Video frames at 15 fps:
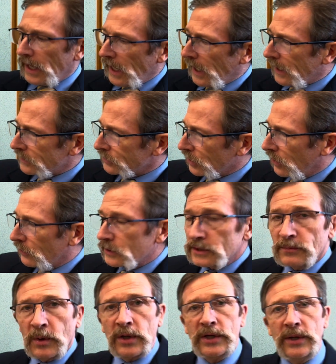As always,
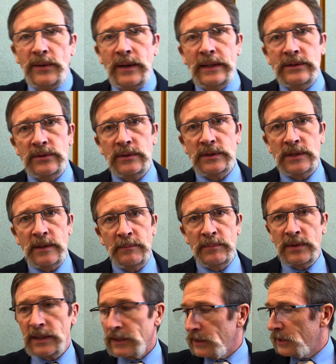mark your answer as
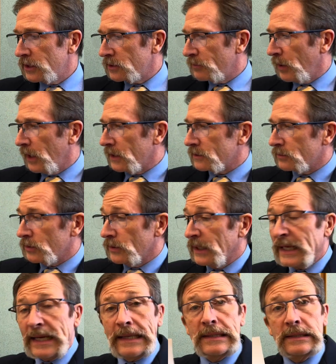completely as possible
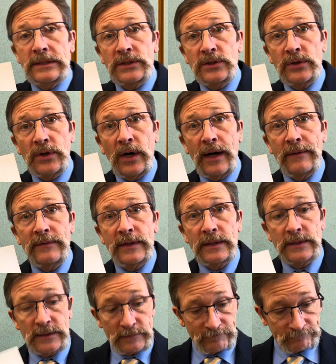and list your
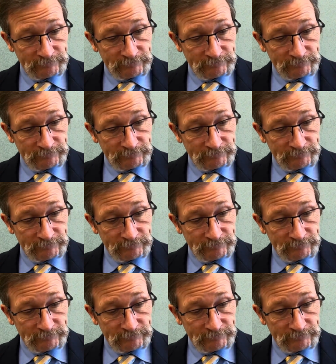confidence.